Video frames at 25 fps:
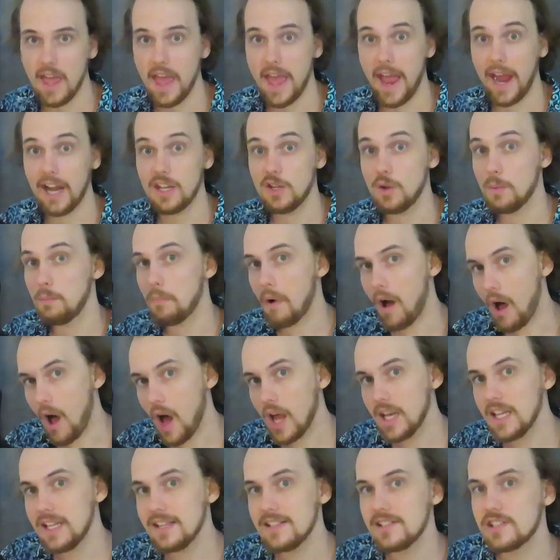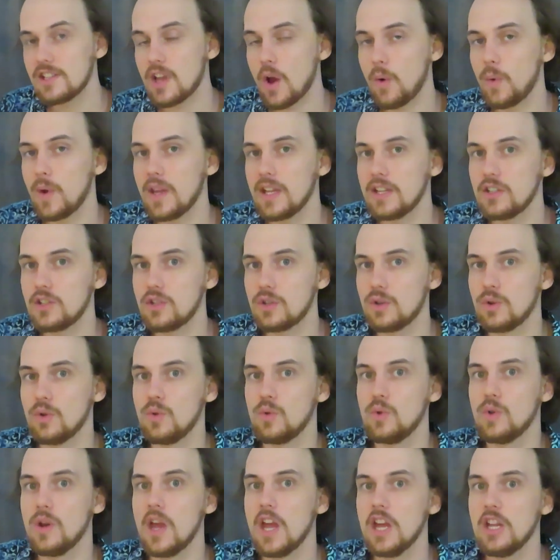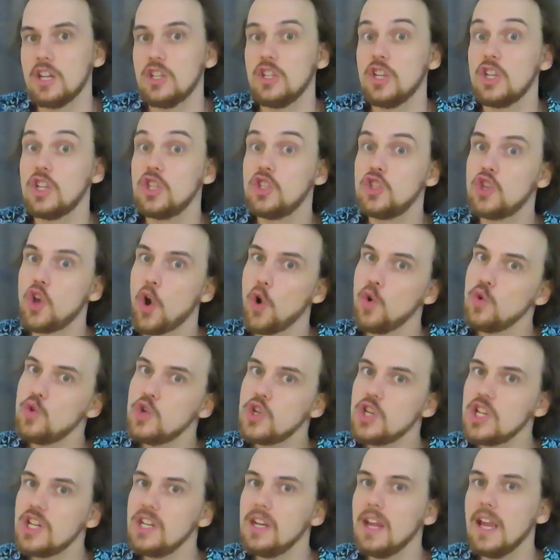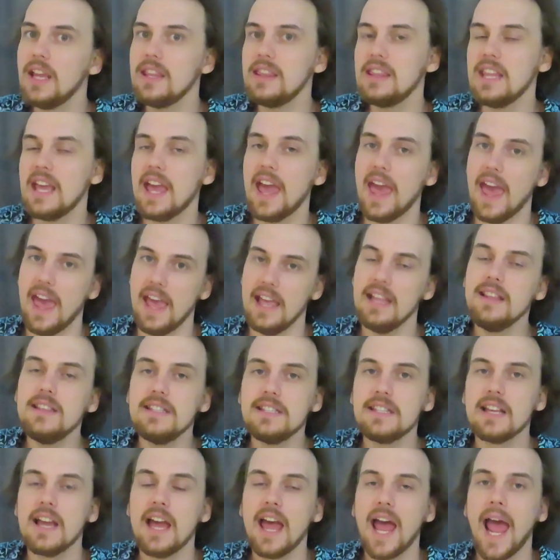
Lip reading: and your party is going to negotiate the heads